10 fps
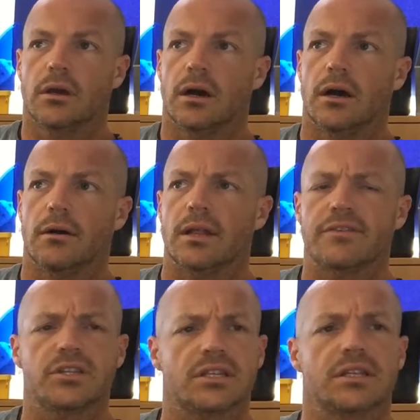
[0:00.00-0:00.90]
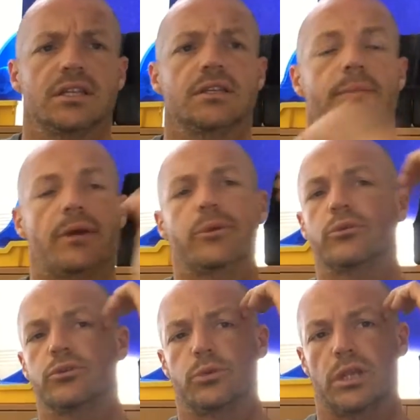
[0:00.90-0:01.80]
I'll have a chat to Linden. Maybe we'll
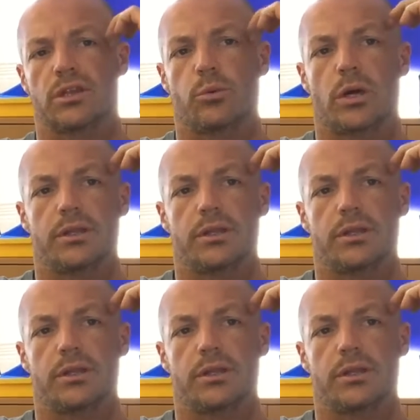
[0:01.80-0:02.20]
do another one